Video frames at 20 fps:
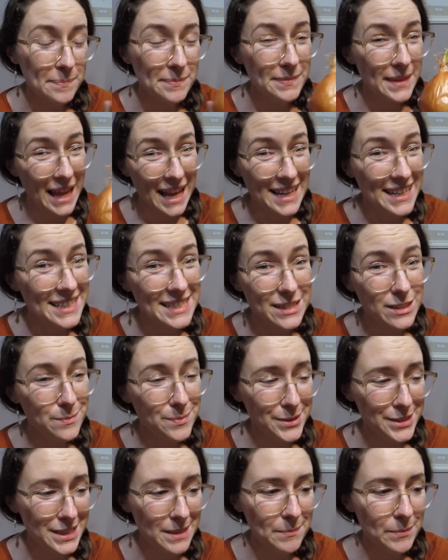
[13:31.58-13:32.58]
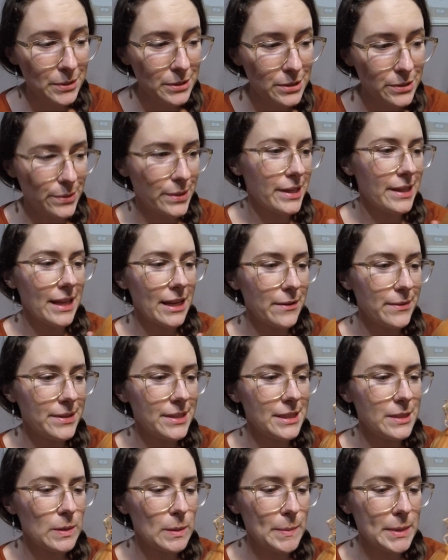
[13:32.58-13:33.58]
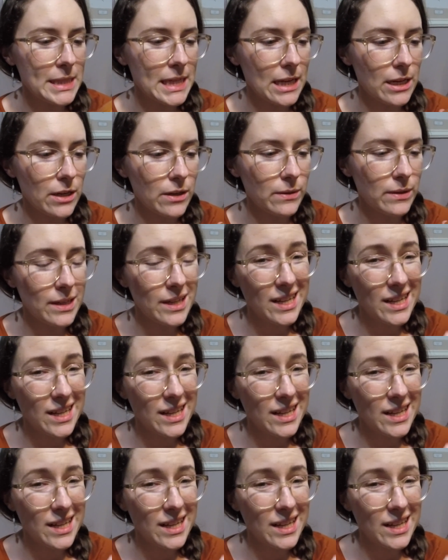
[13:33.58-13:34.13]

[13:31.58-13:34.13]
And it's super simple, sort of like with the sweet potato.